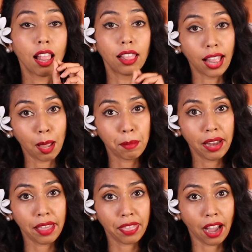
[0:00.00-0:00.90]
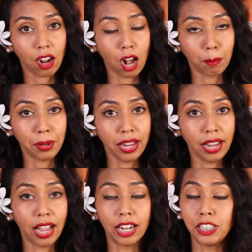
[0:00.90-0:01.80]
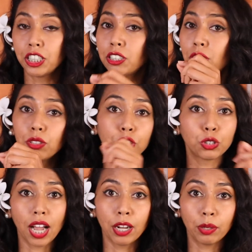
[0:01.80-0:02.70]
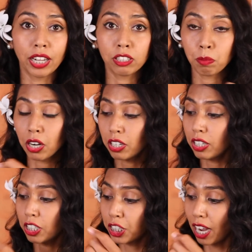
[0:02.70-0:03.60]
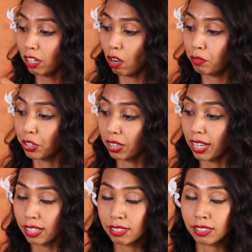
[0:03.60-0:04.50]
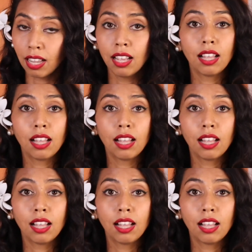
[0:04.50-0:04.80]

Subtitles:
laminate that copy, and just use a dry erase marker to check off your list.